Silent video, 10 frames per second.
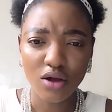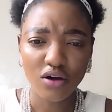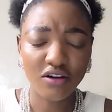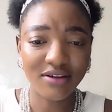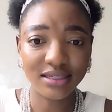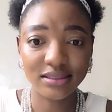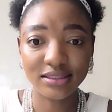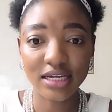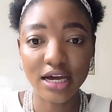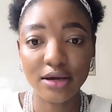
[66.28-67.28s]
Over the
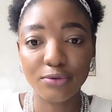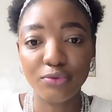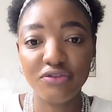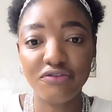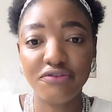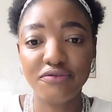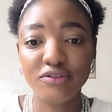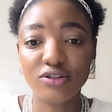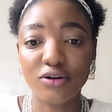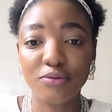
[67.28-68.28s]
time,
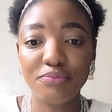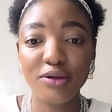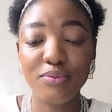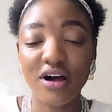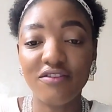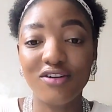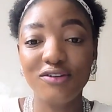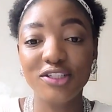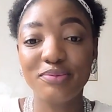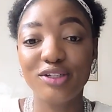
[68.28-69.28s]
some people have
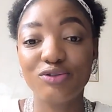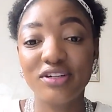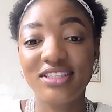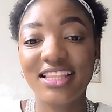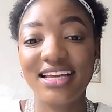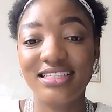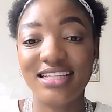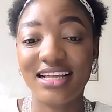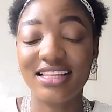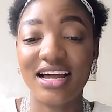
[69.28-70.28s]
always been doing things
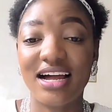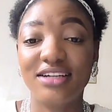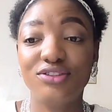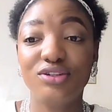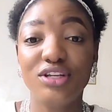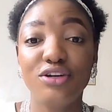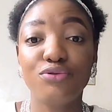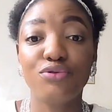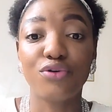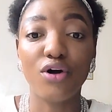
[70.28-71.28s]
that are actually
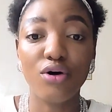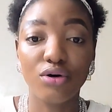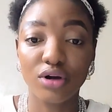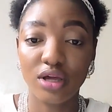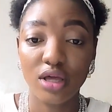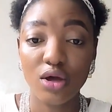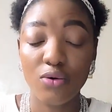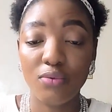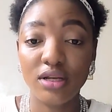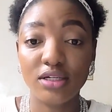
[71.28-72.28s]
wrong
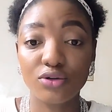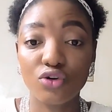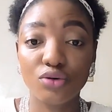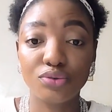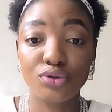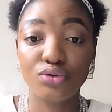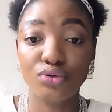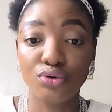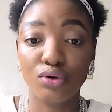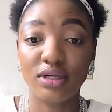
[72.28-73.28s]
when it comes
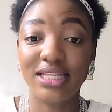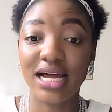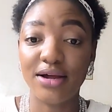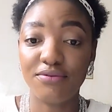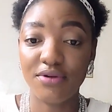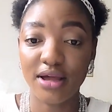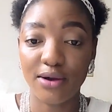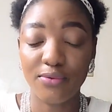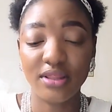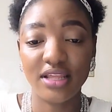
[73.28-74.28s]
to diarrhea.
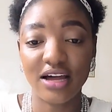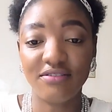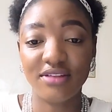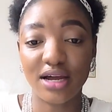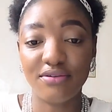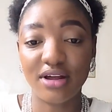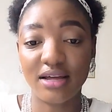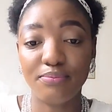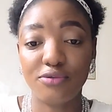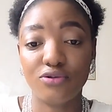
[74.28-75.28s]
When they have
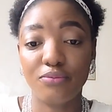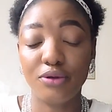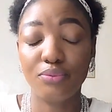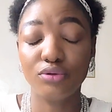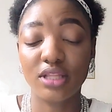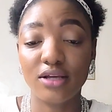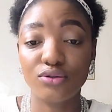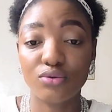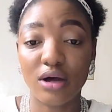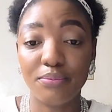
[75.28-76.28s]
diarrhea, some people tend
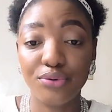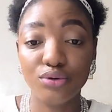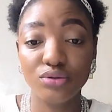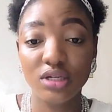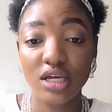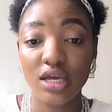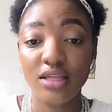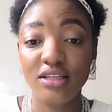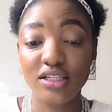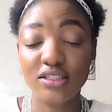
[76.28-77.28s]
to abuse
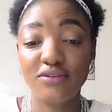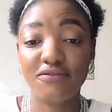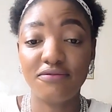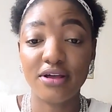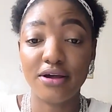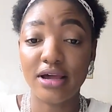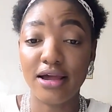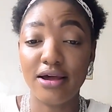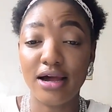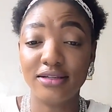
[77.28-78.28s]
this
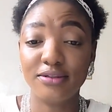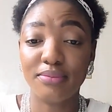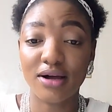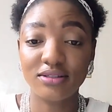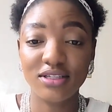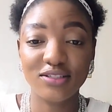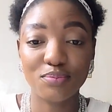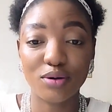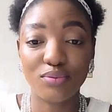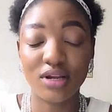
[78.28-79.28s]
antibiotics
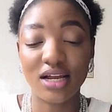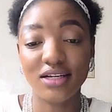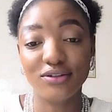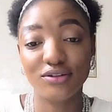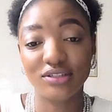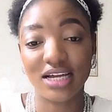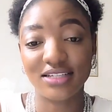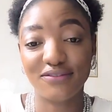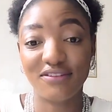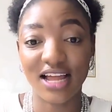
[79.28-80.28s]
popularly known
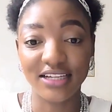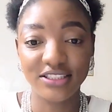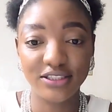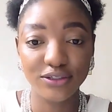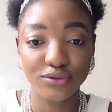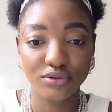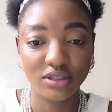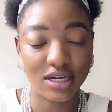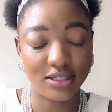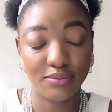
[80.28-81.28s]
as flagyl,
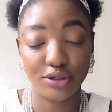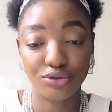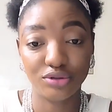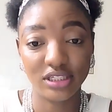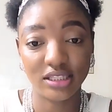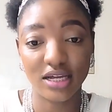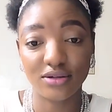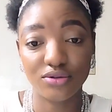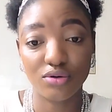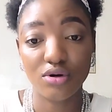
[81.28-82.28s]
that's
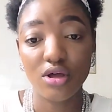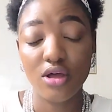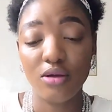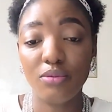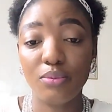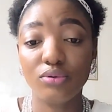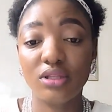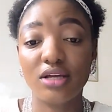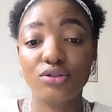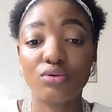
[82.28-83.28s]
metronidazole. People
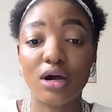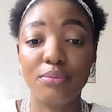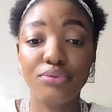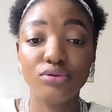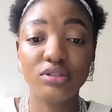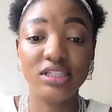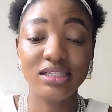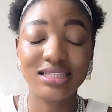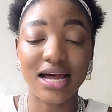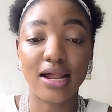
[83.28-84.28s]
tend to abuse
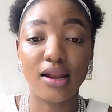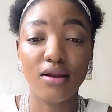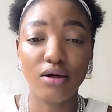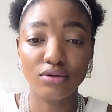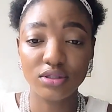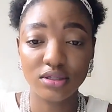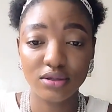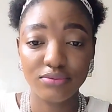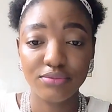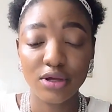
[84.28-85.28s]
this a lot,
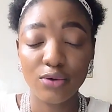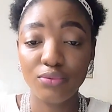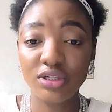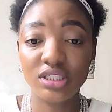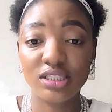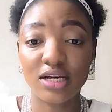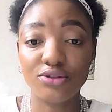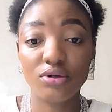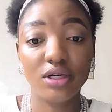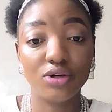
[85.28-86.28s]
which is
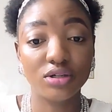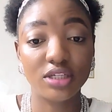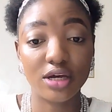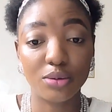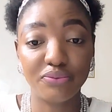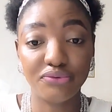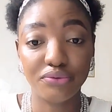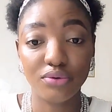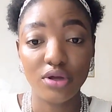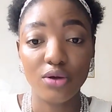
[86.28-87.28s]
actually not
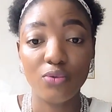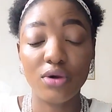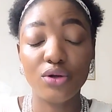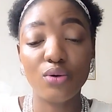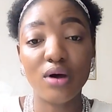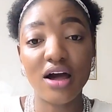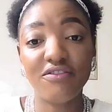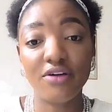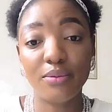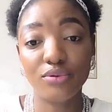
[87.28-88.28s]
helpful. When you
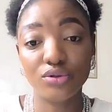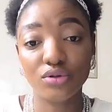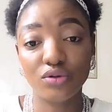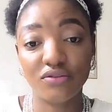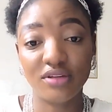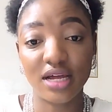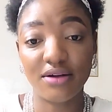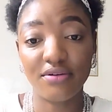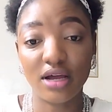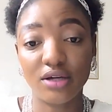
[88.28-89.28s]
have episode of
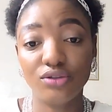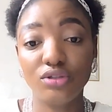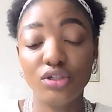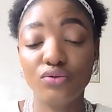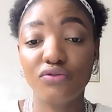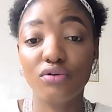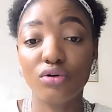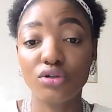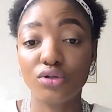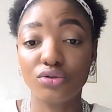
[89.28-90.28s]
diarrhea, you need to
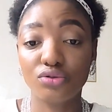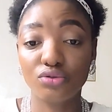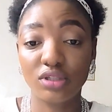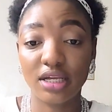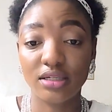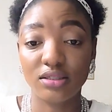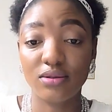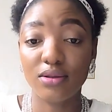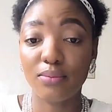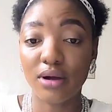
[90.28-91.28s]
focus on 2 things.
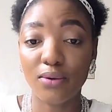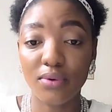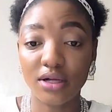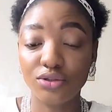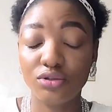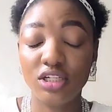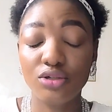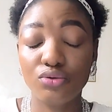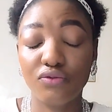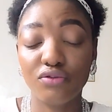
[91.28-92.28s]
Number 1, you
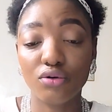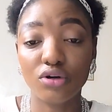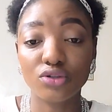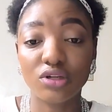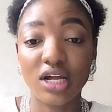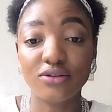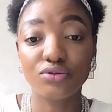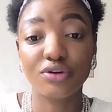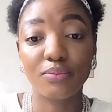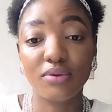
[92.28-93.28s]
need to focus on how
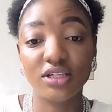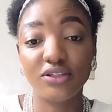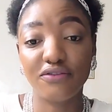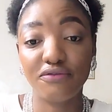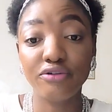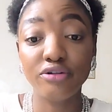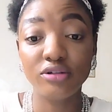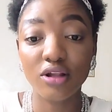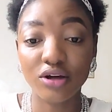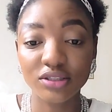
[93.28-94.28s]
to replace the
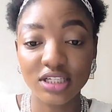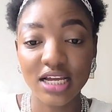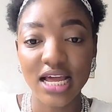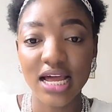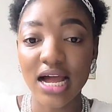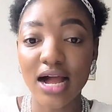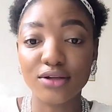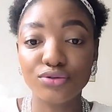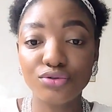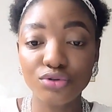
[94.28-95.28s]
fluid lost,
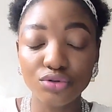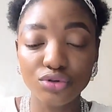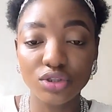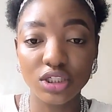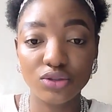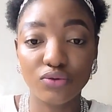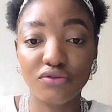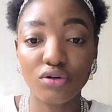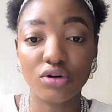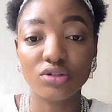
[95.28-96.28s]
and 2, you need to
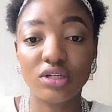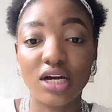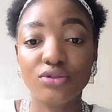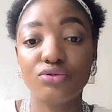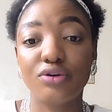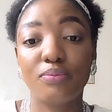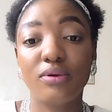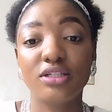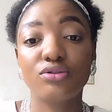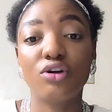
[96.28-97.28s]
focus on how to
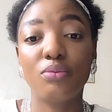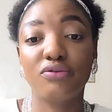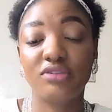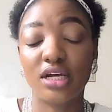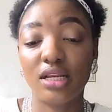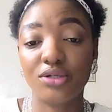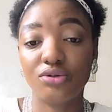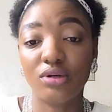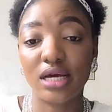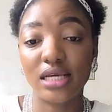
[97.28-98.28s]
replace some of the
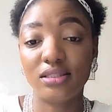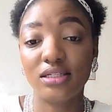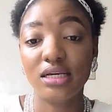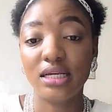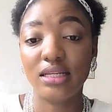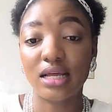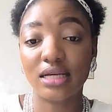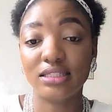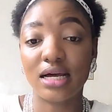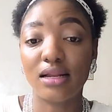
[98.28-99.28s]
electrolytes
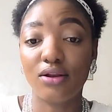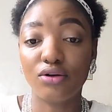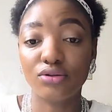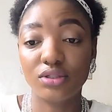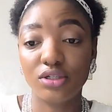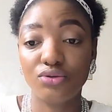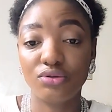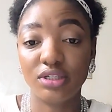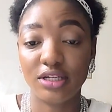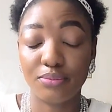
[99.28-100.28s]
that are lost
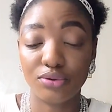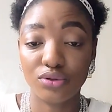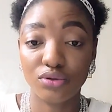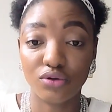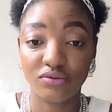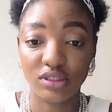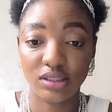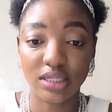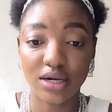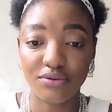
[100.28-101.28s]
during the episode of
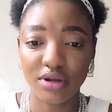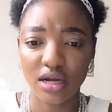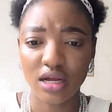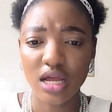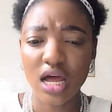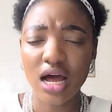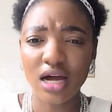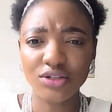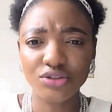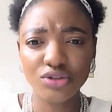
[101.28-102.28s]
this diarrhea.
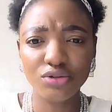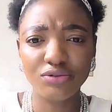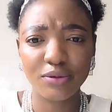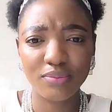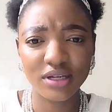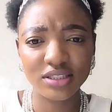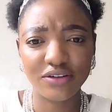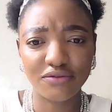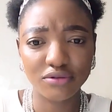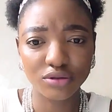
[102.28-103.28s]
How do you replace the
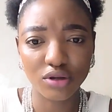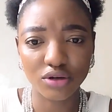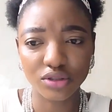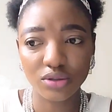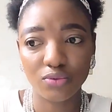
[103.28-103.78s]
fluid loss?